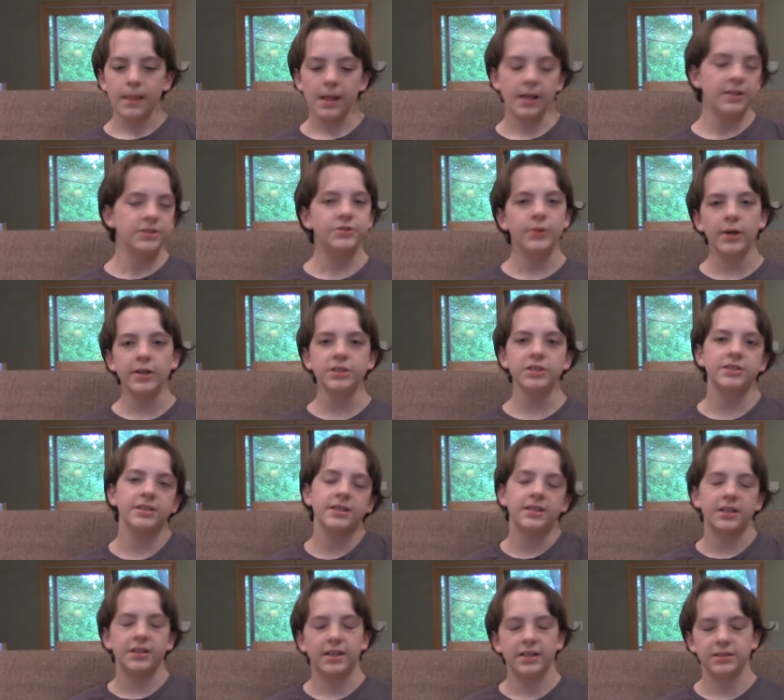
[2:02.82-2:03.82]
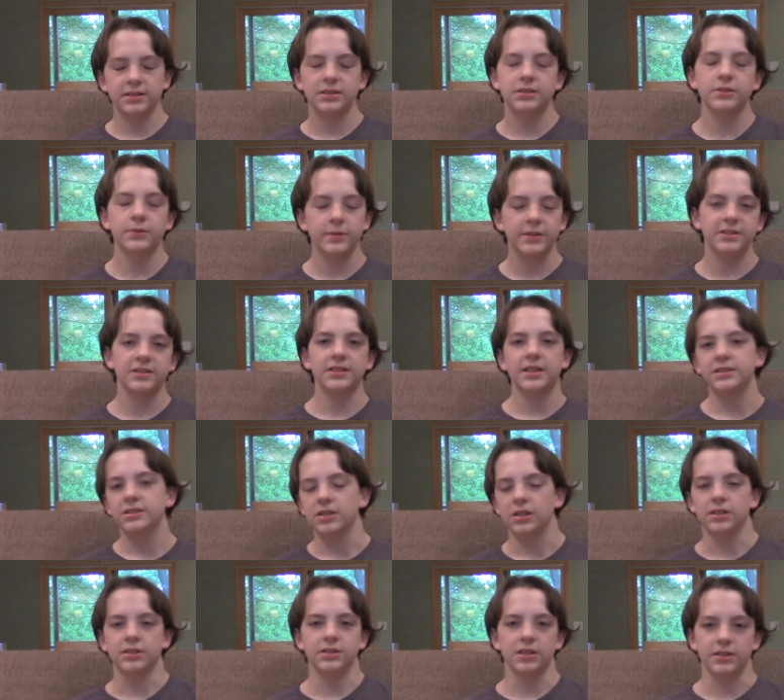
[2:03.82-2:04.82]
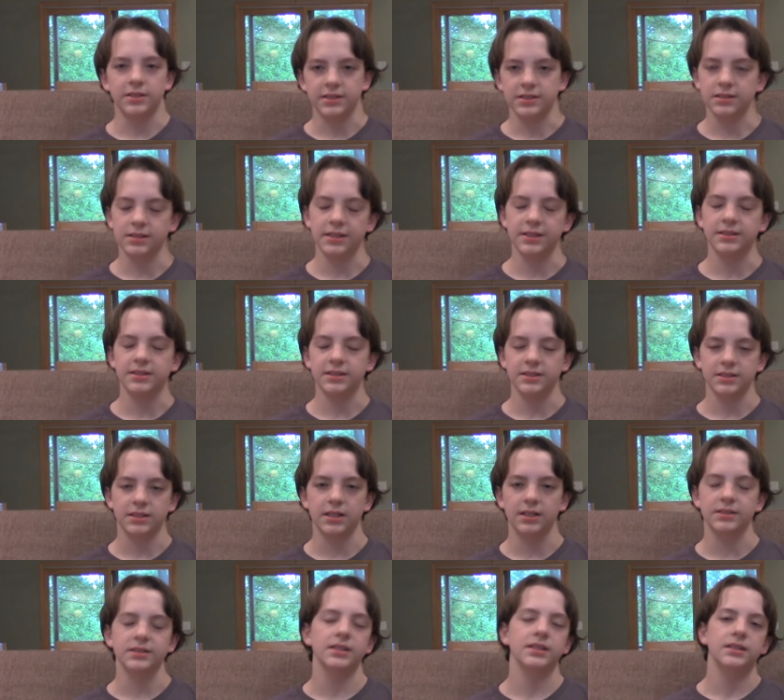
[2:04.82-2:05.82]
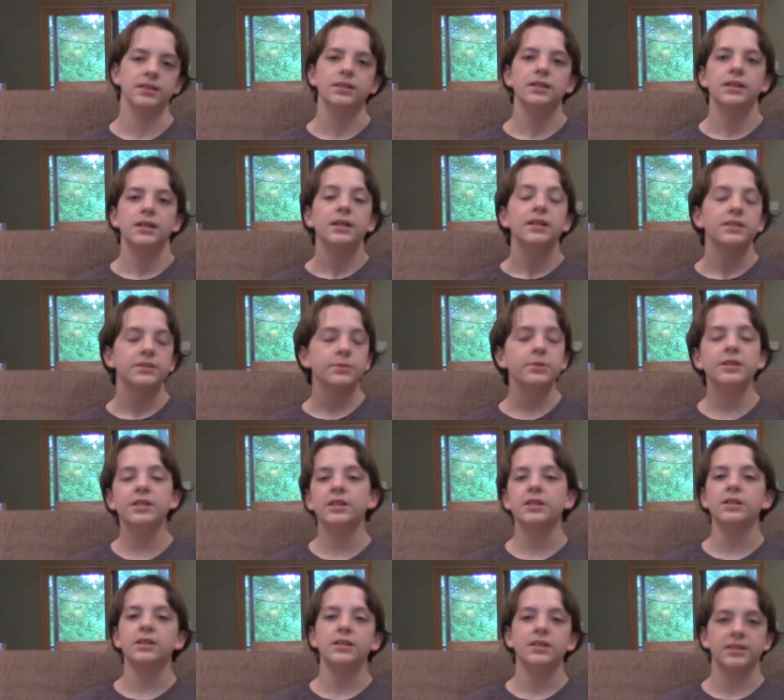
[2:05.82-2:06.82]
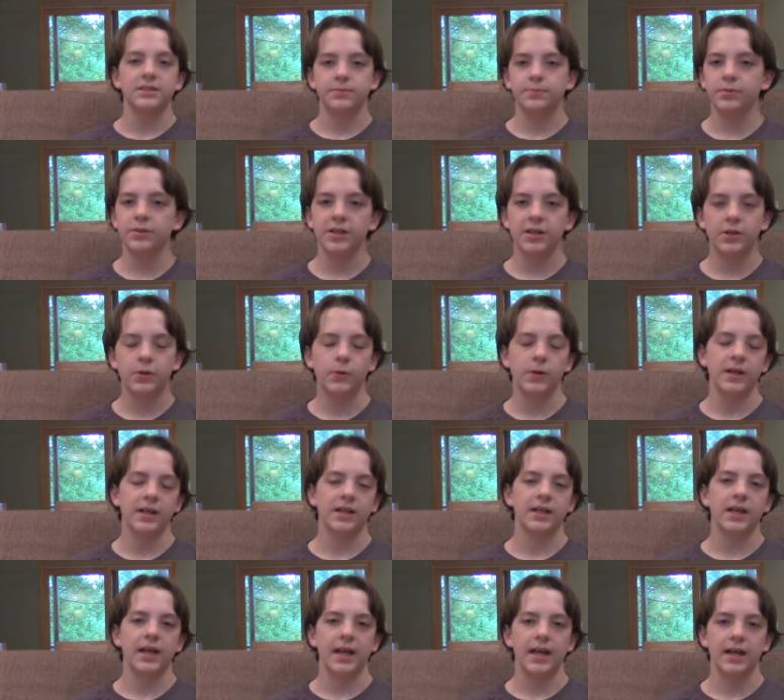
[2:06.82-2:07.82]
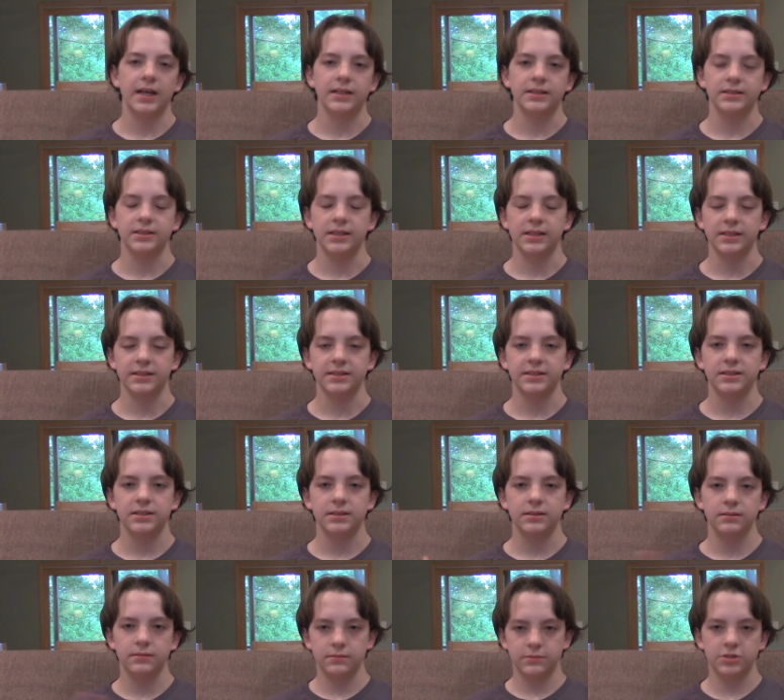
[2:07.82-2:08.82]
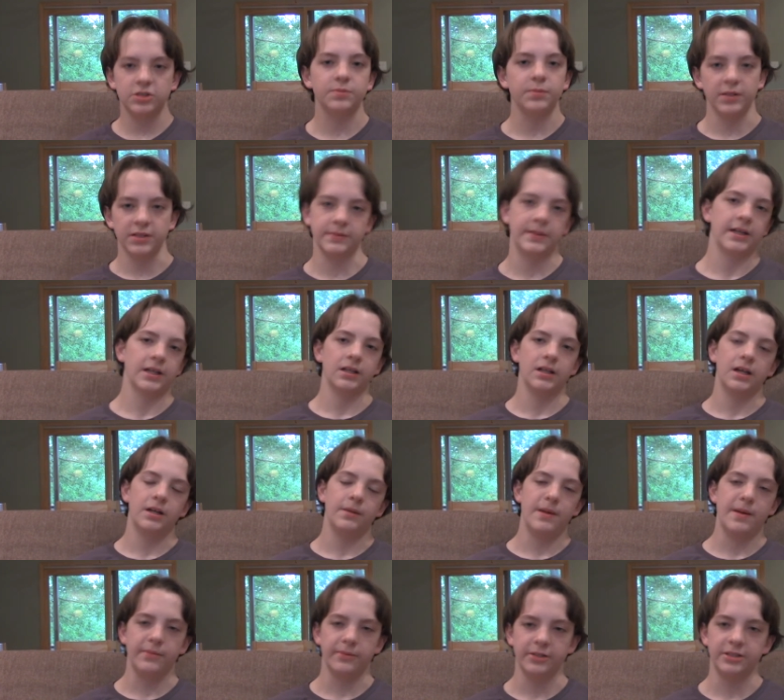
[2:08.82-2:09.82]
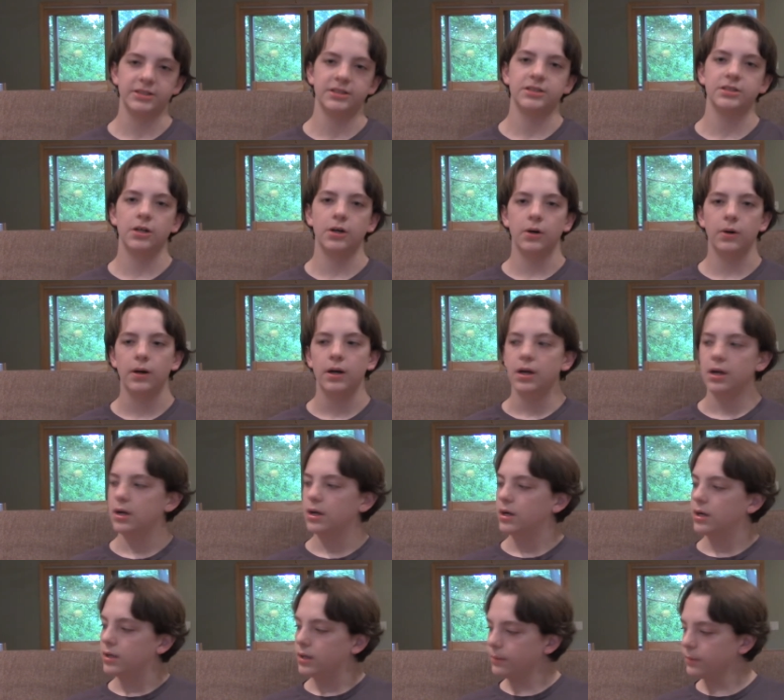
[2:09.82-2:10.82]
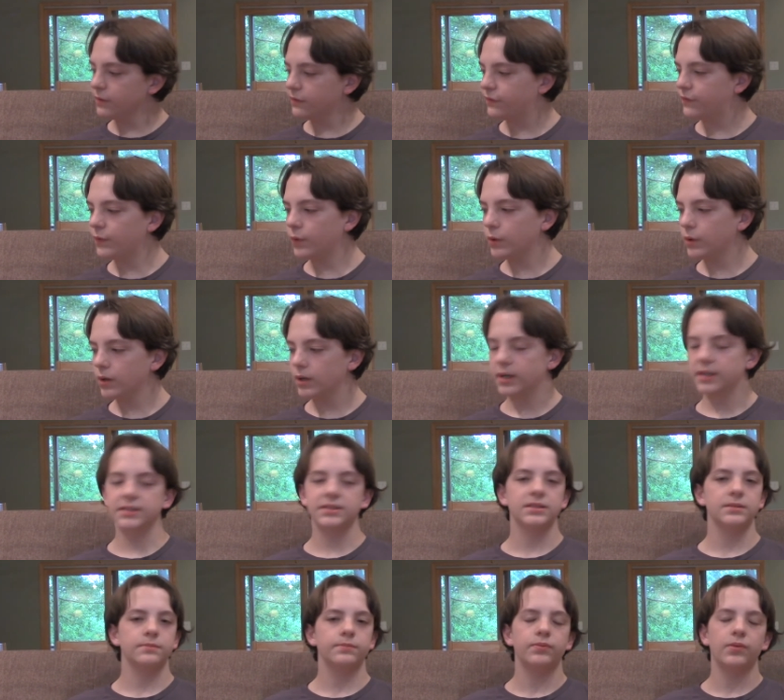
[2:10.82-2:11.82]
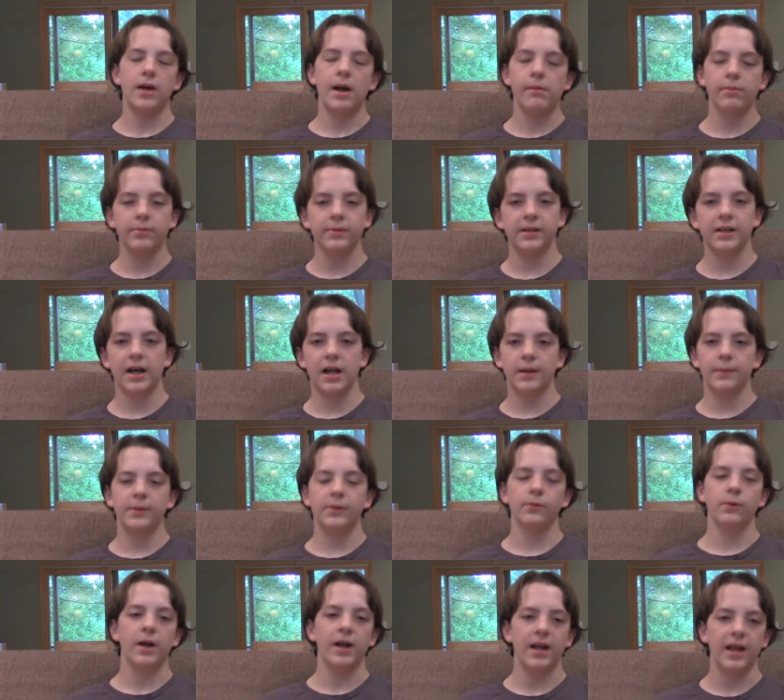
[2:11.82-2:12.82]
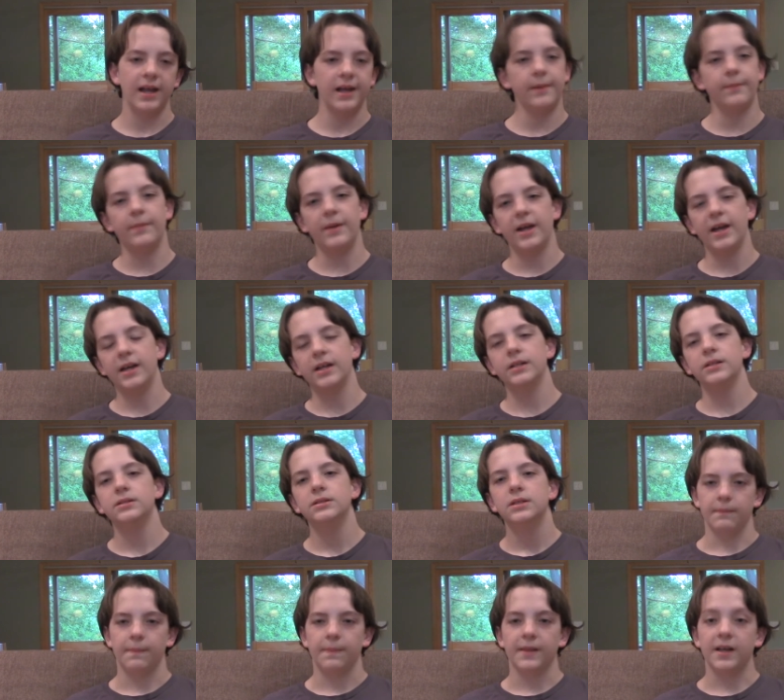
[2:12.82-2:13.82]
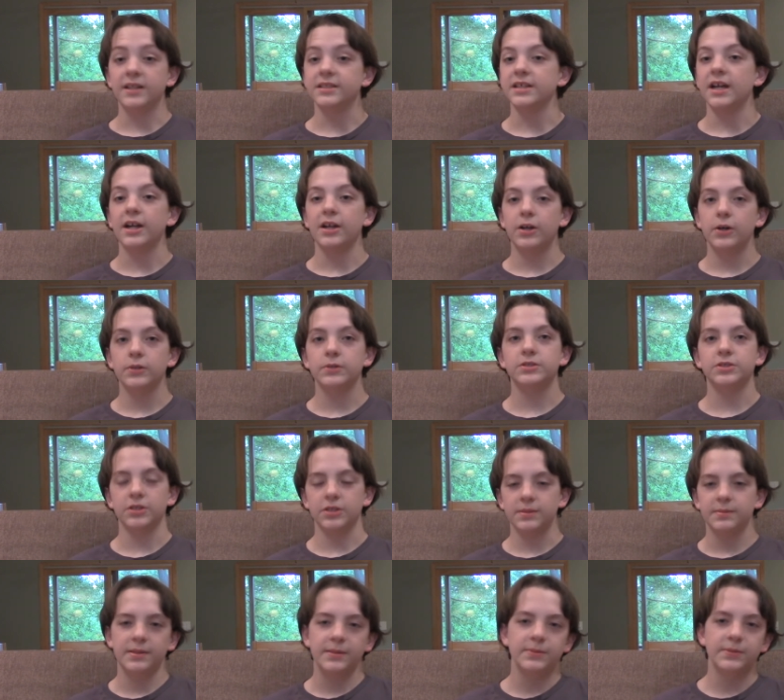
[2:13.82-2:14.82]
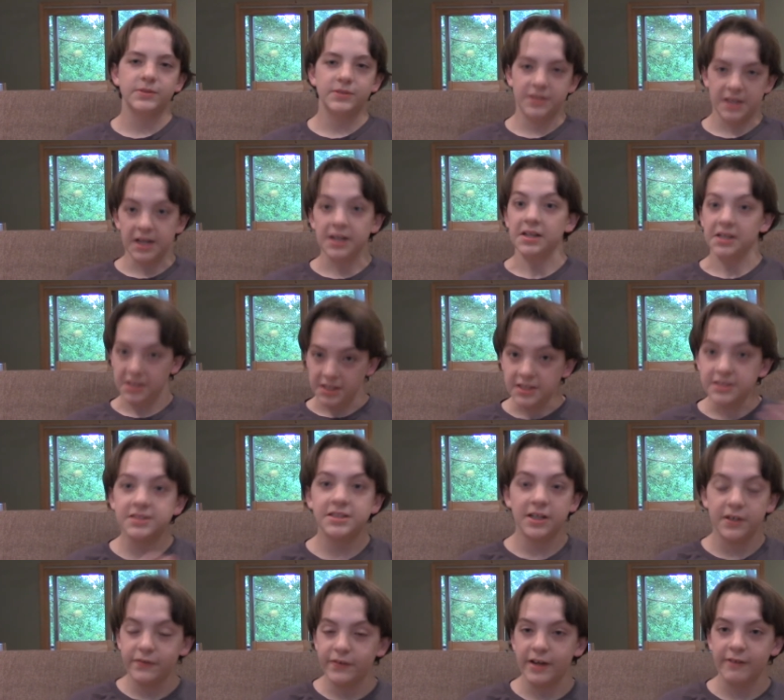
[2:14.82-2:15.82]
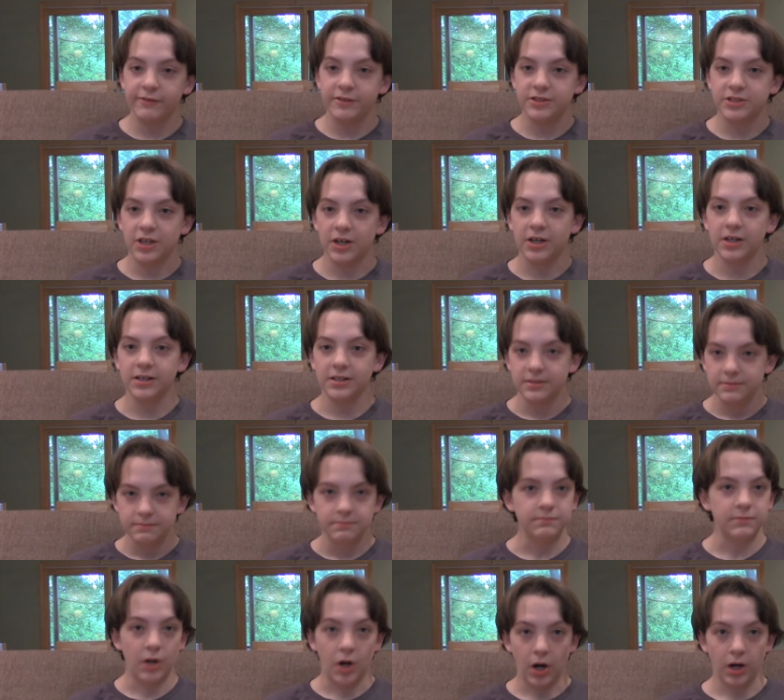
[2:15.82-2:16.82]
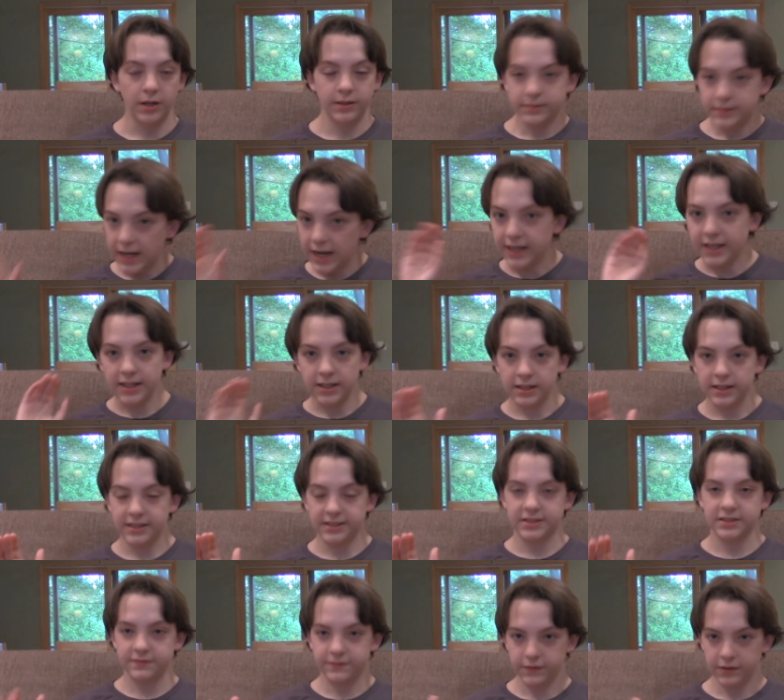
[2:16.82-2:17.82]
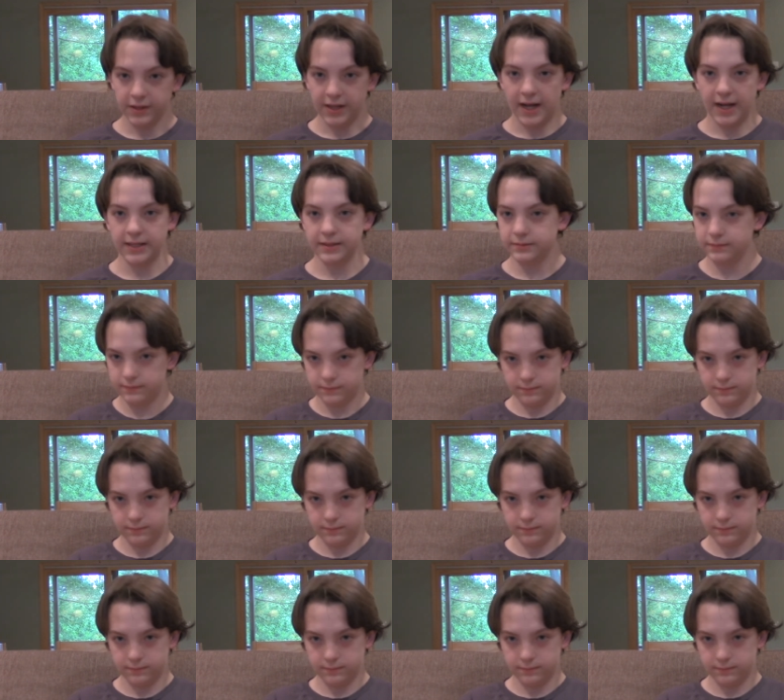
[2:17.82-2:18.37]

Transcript: So I just think that that the reason that song is on this list is because it, it's really good, it's pretty quick, and it just brings back a lot of memories. So number four has probably got to be Right Hand Man because I know certain people that it is their favorite song on any list for that